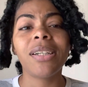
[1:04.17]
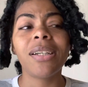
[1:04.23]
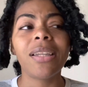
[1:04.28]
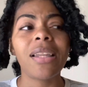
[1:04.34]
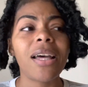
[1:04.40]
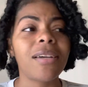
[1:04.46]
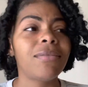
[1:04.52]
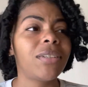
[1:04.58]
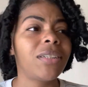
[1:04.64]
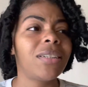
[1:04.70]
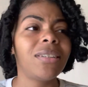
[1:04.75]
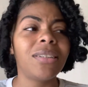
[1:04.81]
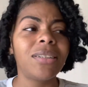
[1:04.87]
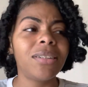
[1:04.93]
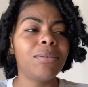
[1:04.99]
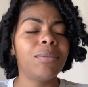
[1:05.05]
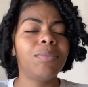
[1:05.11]
your life,
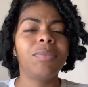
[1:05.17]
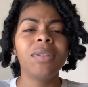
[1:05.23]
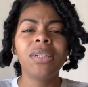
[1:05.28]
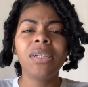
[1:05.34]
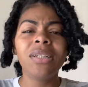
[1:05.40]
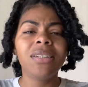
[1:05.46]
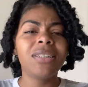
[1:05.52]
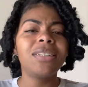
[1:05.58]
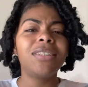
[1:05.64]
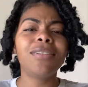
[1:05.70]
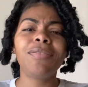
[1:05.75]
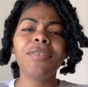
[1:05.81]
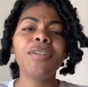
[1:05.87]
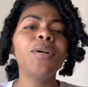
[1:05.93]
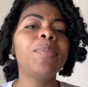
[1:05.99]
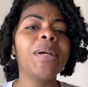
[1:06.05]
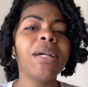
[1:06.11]
just to
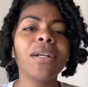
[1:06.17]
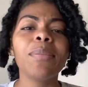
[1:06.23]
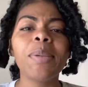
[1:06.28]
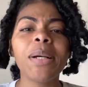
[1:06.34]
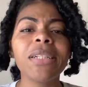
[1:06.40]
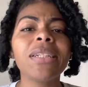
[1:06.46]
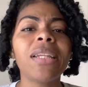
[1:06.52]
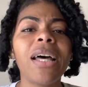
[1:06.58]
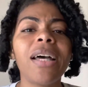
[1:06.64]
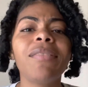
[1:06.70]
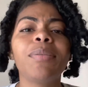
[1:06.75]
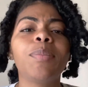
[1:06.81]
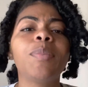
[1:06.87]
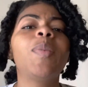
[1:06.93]
feel better about your life.